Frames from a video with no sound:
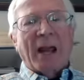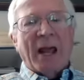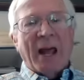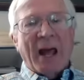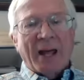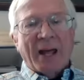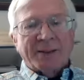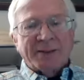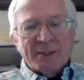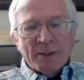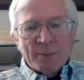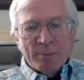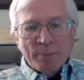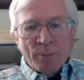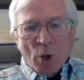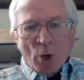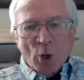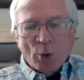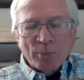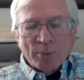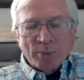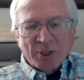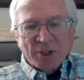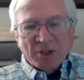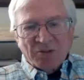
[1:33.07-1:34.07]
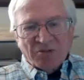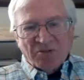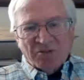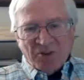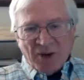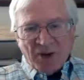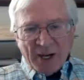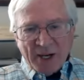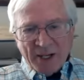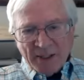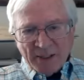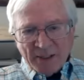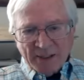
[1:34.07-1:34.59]
at the moment of
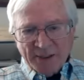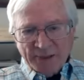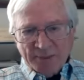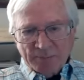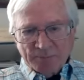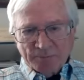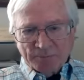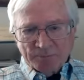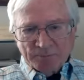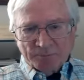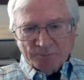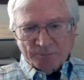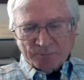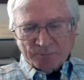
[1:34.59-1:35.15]
filing.